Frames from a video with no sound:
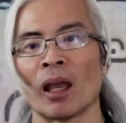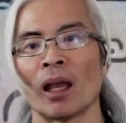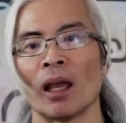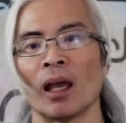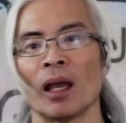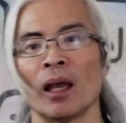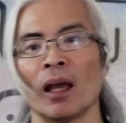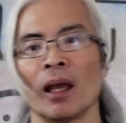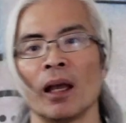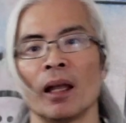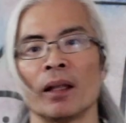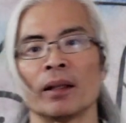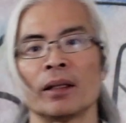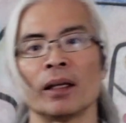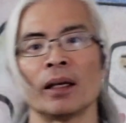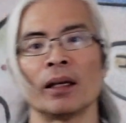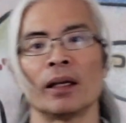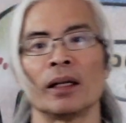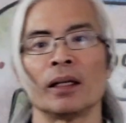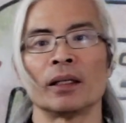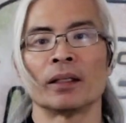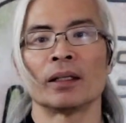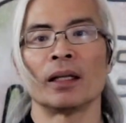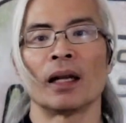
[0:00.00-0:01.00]
And
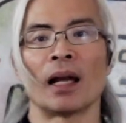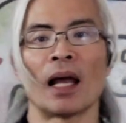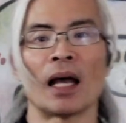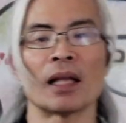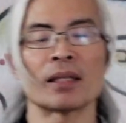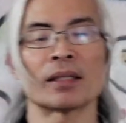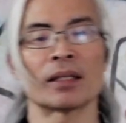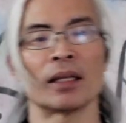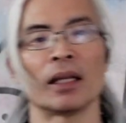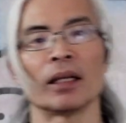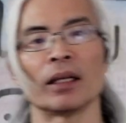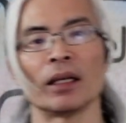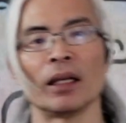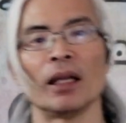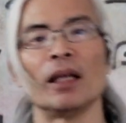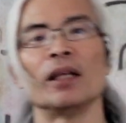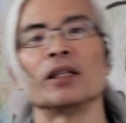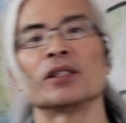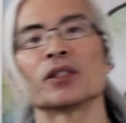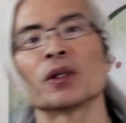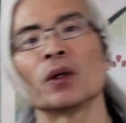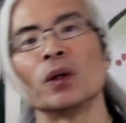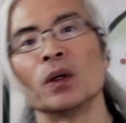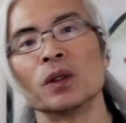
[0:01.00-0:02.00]
the last thing
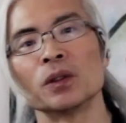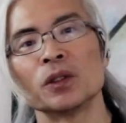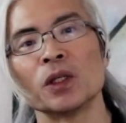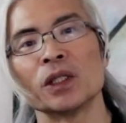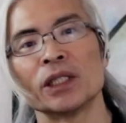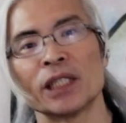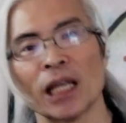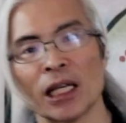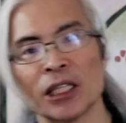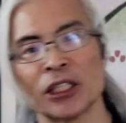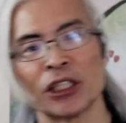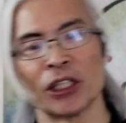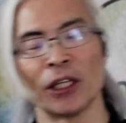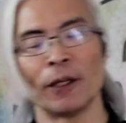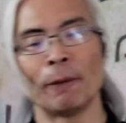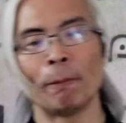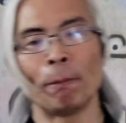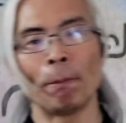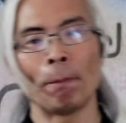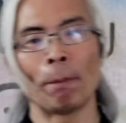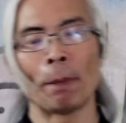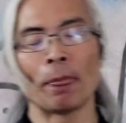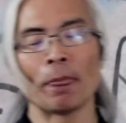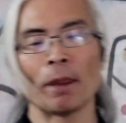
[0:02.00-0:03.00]
is called zanshin.
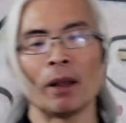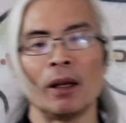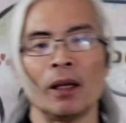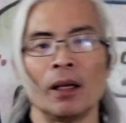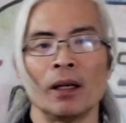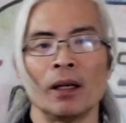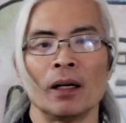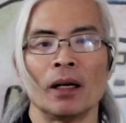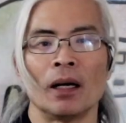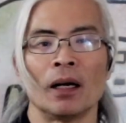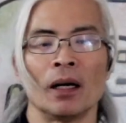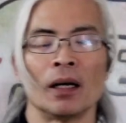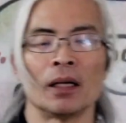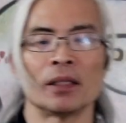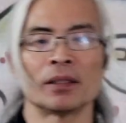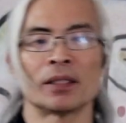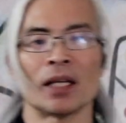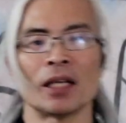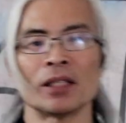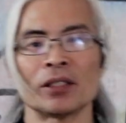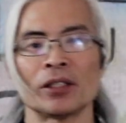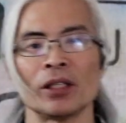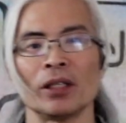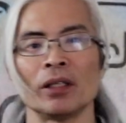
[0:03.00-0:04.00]

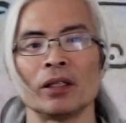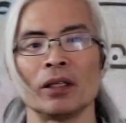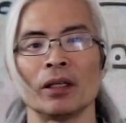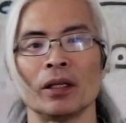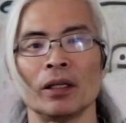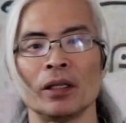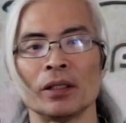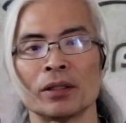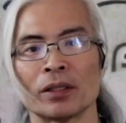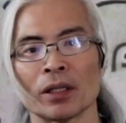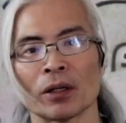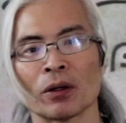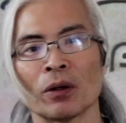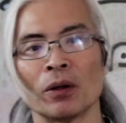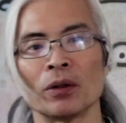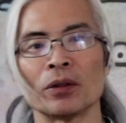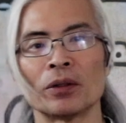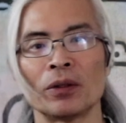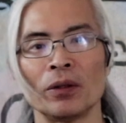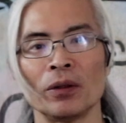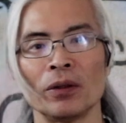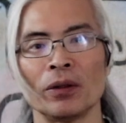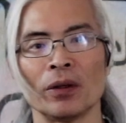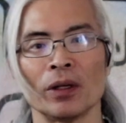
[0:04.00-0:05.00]
Zanshin is a
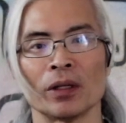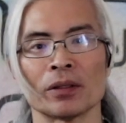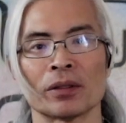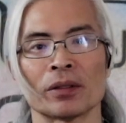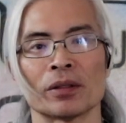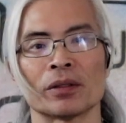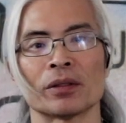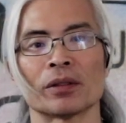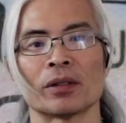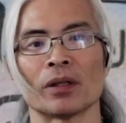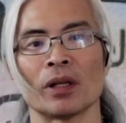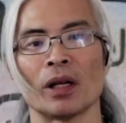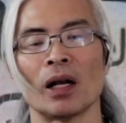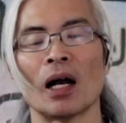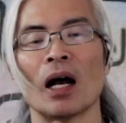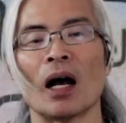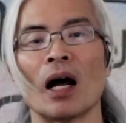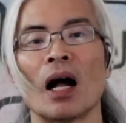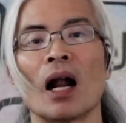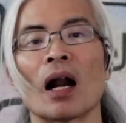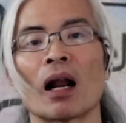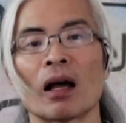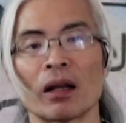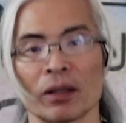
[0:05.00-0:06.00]
continuous
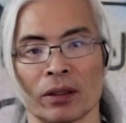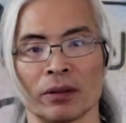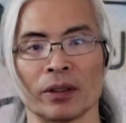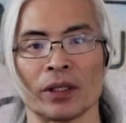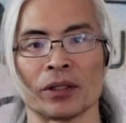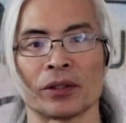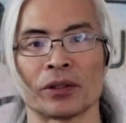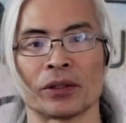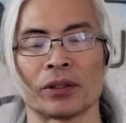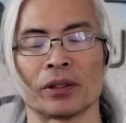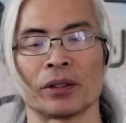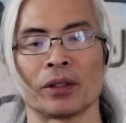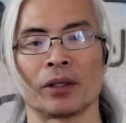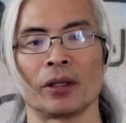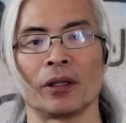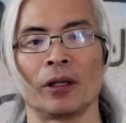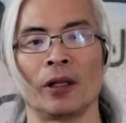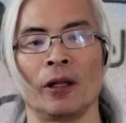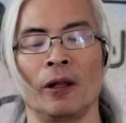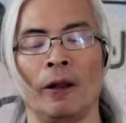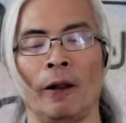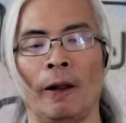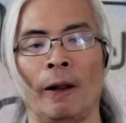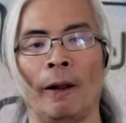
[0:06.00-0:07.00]
alertness.
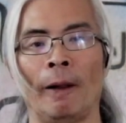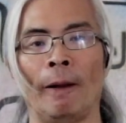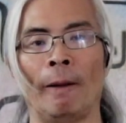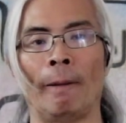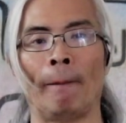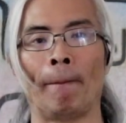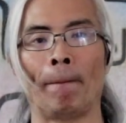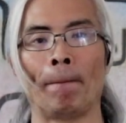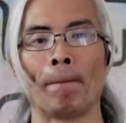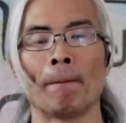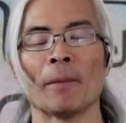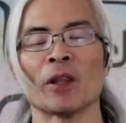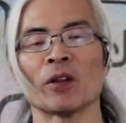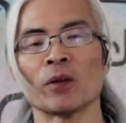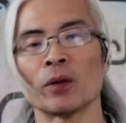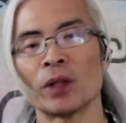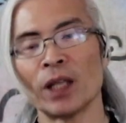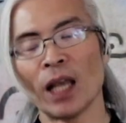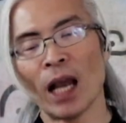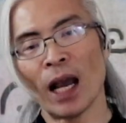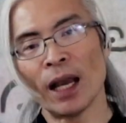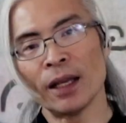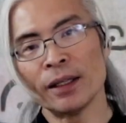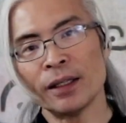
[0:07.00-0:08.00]
So
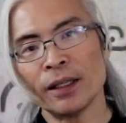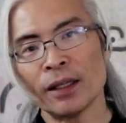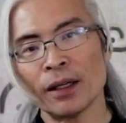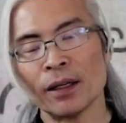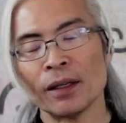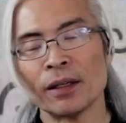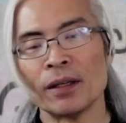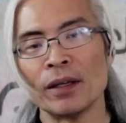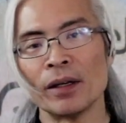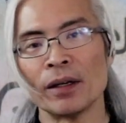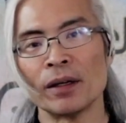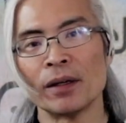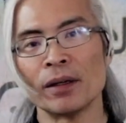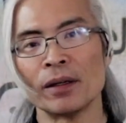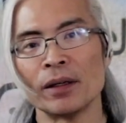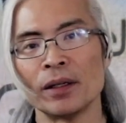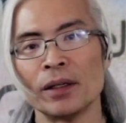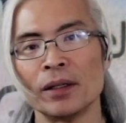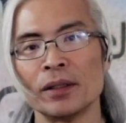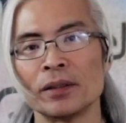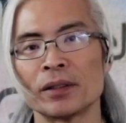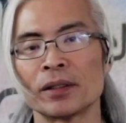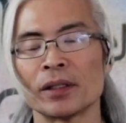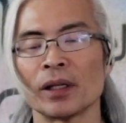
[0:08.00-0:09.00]
the idea here
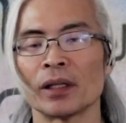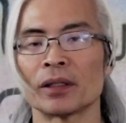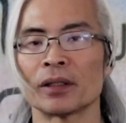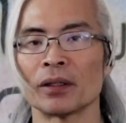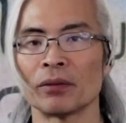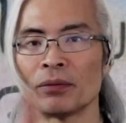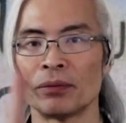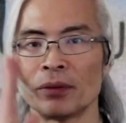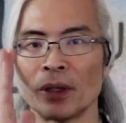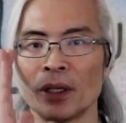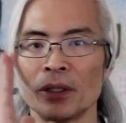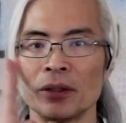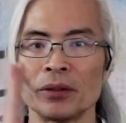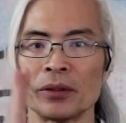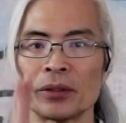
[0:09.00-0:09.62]
is that when you